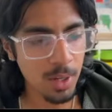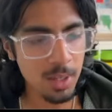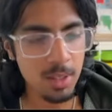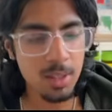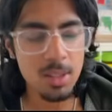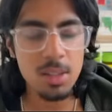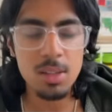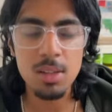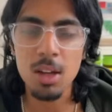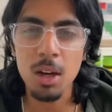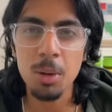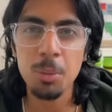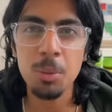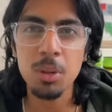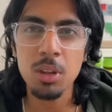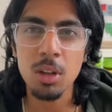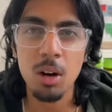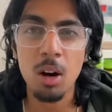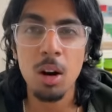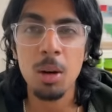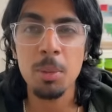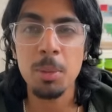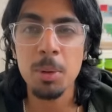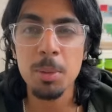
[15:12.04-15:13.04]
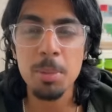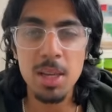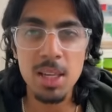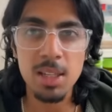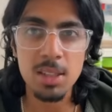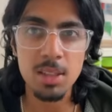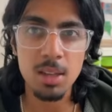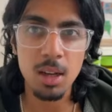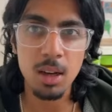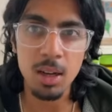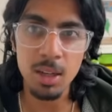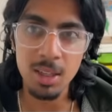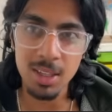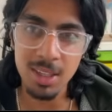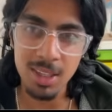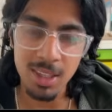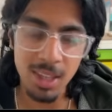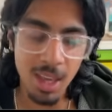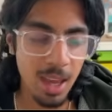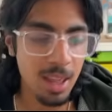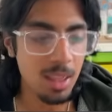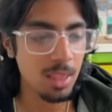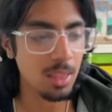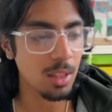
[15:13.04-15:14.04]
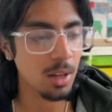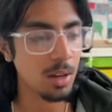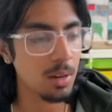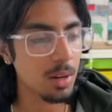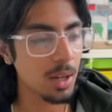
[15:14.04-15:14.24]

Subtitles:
doesn't come with their armor piece again though.